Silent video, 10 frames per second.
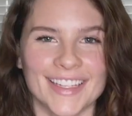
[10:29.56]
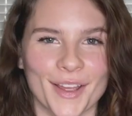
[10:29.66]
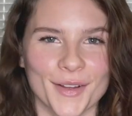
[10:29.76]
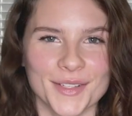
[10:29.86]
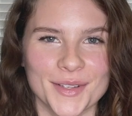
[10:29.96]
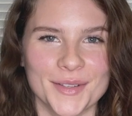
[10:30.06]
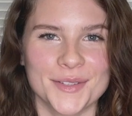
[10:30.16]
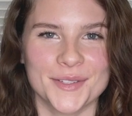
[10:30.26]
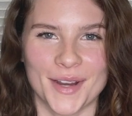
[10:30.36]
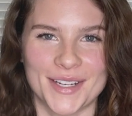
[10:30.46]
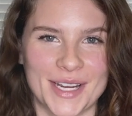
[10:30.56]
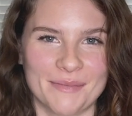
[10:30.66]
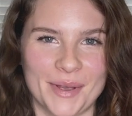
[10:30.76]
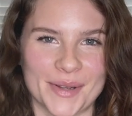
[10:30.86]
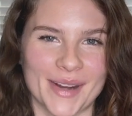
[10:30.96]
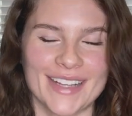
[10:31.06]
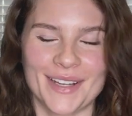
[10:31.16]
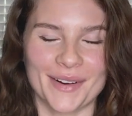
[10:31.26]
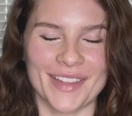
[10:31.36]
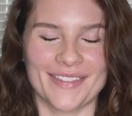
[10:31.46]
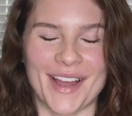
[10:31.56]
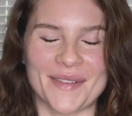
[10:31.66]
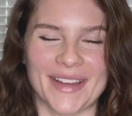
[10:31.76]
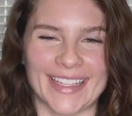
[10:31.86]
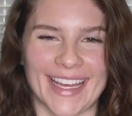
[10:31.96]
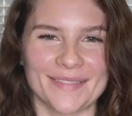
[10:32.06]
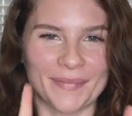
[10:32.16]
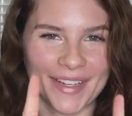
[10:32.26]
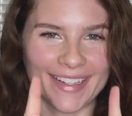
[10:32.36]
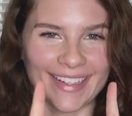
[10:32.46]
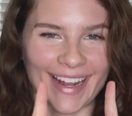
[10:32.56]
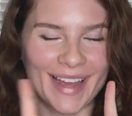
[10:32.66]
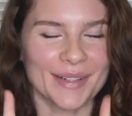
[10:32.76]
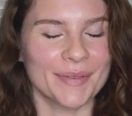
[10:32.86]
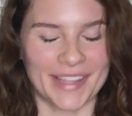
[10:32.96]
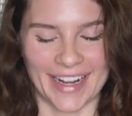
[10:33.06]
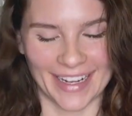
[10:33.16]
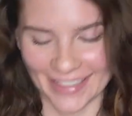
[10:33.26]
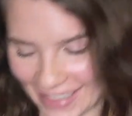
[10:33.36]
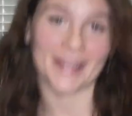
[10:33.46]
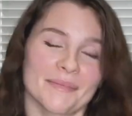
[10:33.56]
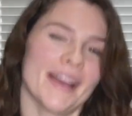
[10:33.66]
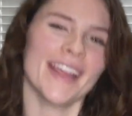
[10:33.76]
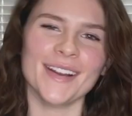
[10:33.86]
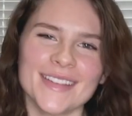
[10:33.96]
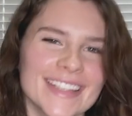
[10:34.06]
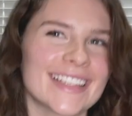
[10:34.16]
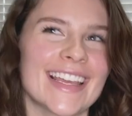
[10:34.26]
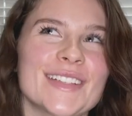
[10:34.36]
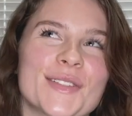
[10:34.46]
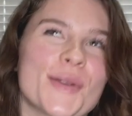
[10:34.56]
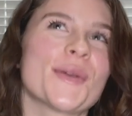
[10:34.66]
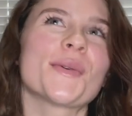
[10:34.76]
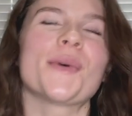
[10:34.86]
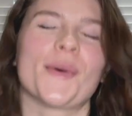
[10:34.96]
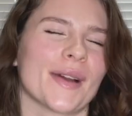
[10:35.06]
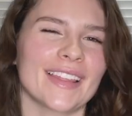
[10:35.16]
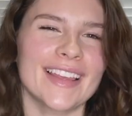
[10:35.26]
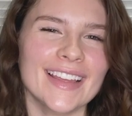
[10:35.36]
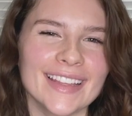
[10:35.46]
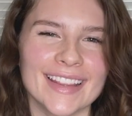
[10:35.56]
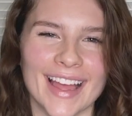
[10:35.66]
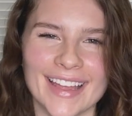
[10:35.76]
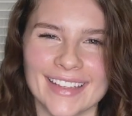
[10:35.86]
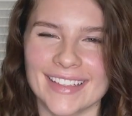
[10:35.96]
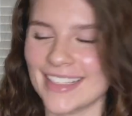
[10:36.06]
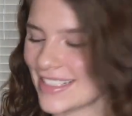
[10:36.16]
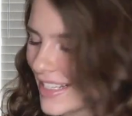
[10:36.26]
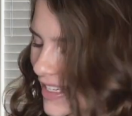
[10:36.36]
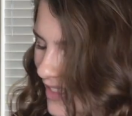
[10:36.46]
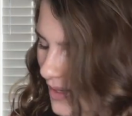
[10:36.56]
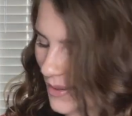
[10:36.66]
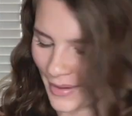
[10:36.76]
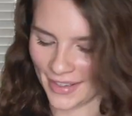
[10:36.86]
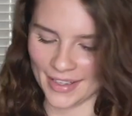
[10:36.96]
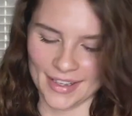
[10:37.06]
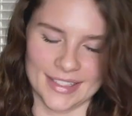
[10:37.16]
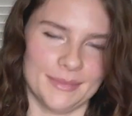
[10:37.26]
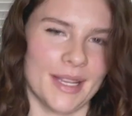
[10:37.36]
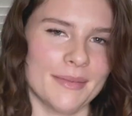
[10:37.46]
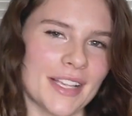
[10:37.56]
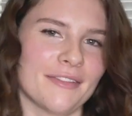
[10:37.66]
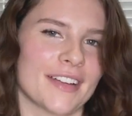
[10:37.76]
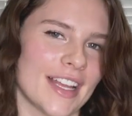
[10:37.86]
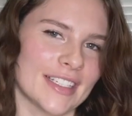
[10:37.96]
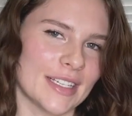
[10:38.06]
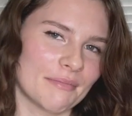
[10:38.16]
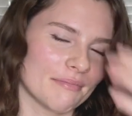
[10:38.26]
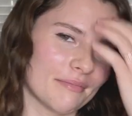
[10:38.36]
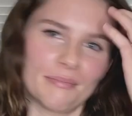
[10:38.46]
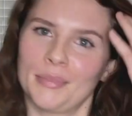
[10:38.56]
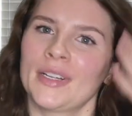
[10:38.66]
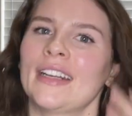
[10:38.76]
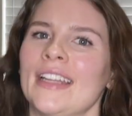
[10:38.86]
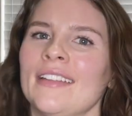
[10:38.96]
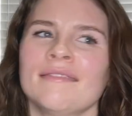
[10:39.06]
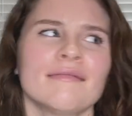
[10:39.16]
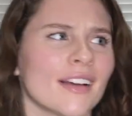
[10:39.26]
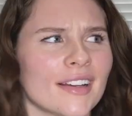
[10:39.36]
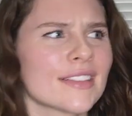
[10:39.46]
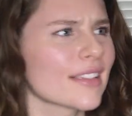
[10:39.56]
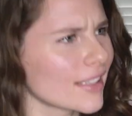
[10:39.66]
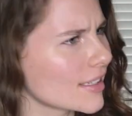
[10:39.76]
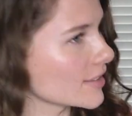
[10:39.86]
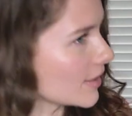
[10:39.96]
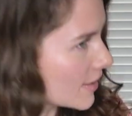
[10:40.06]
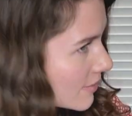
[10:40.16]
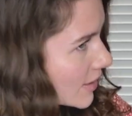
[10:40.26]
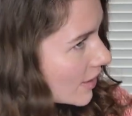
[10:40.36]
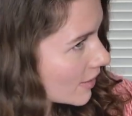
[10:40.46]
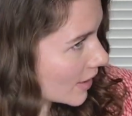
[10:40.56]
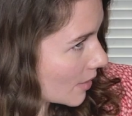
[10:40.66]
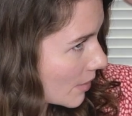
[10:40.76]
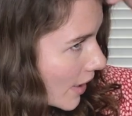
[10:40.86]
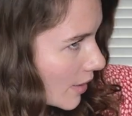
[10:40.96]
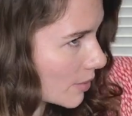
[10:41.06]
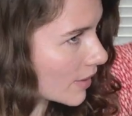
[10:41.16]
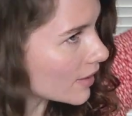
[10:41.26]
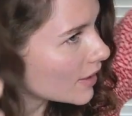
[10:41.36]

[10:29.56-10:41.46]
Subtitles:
also use dry shampoo. I totally forgot about that, but I will put that in. My hair doesn't get too oily that easy, so sometimes I forget to put it in, honestly, because it doesn't really look that bad, but